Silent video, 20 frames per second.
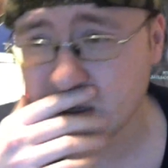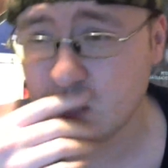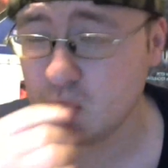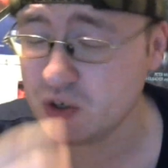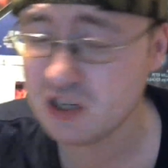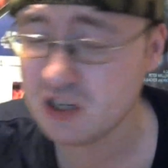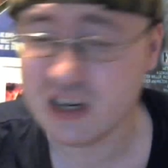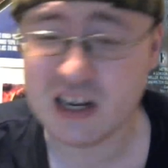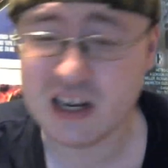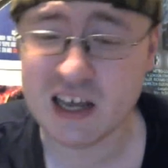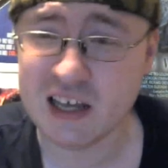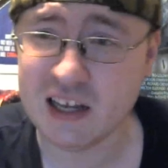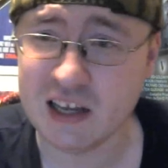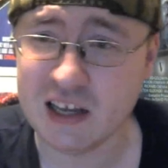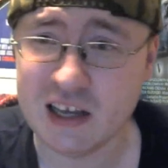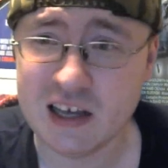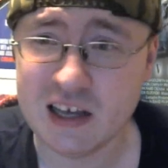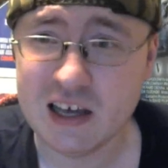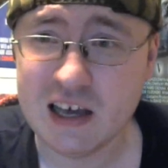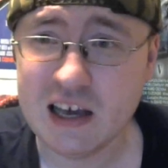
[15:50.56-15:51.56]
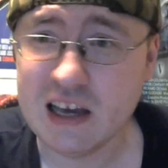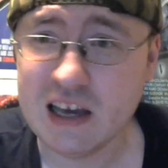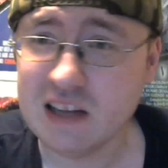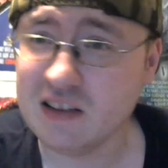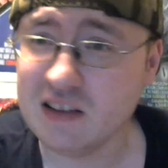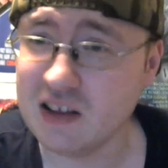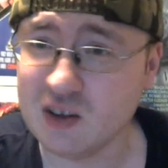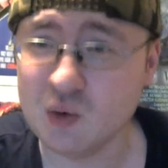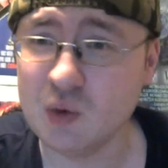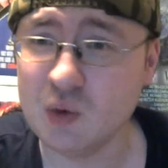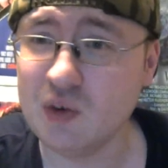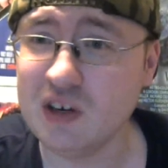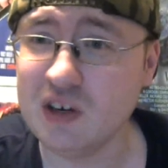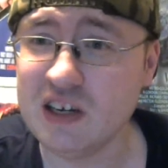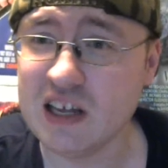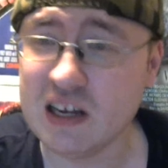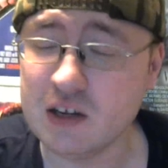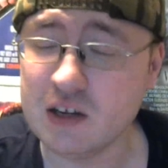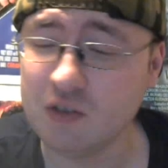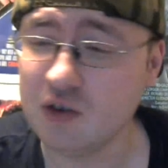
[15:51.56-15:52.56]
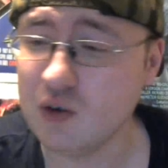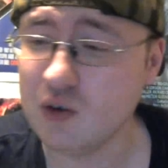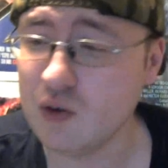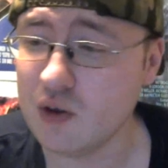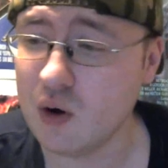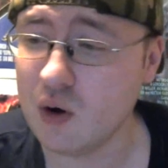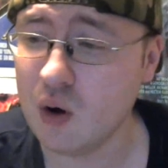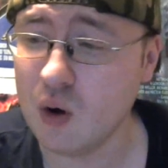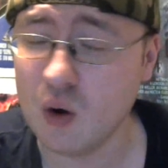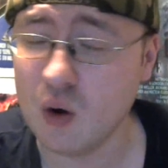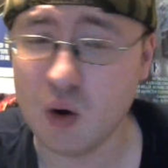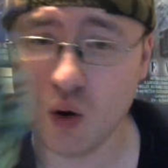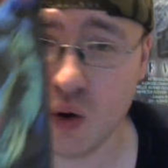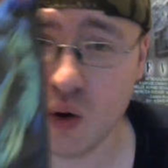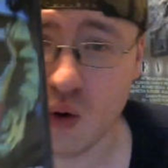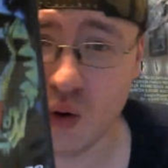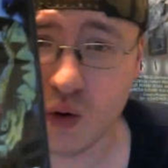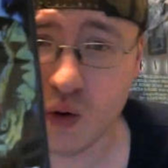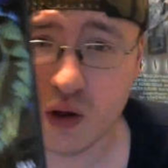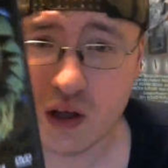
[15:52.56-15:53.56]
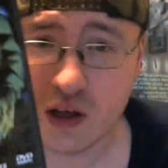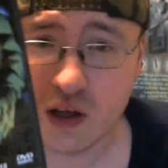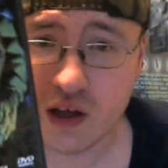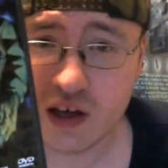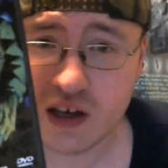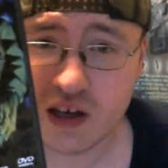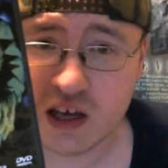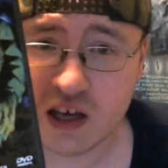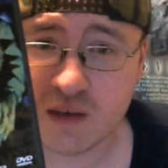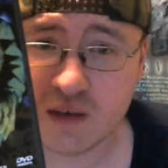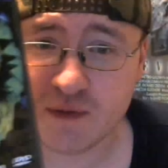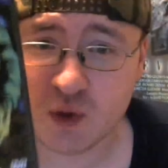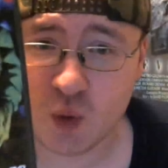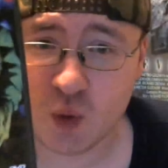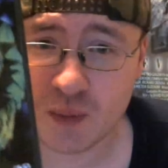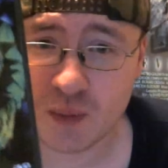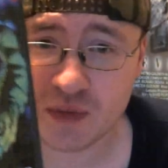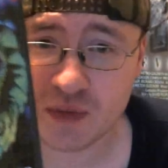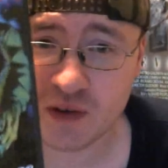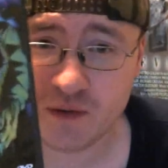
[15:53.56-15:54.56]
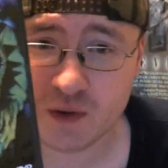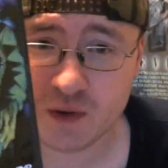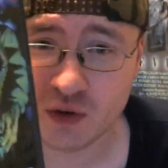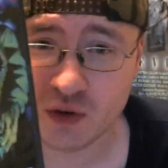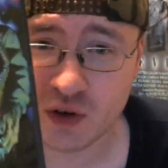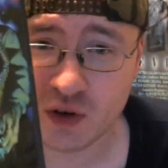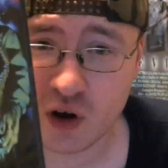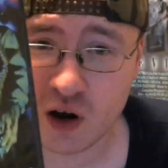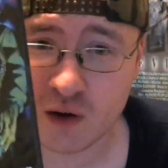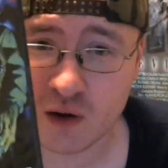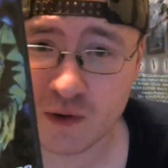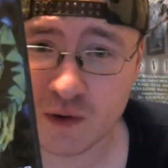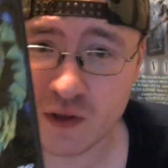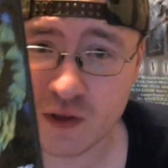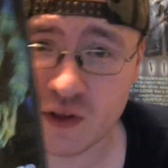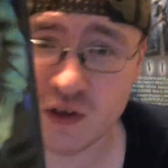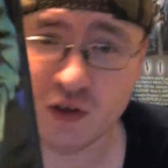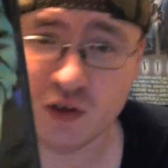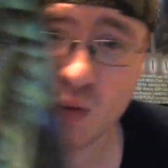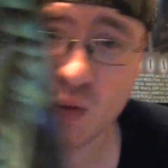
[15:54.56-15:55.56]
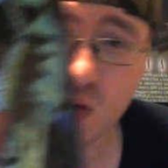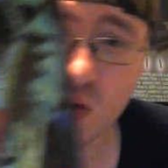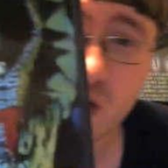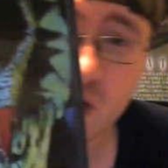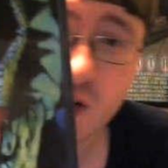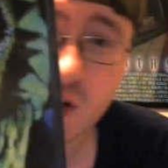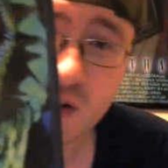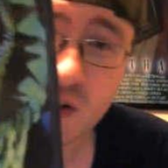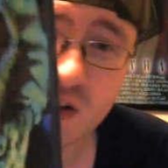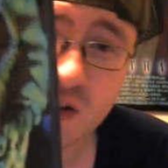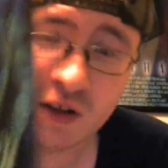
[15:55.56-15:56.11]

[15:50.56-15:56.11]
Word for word: which again doesn't really get into the whole if you want me to feel sorry for this one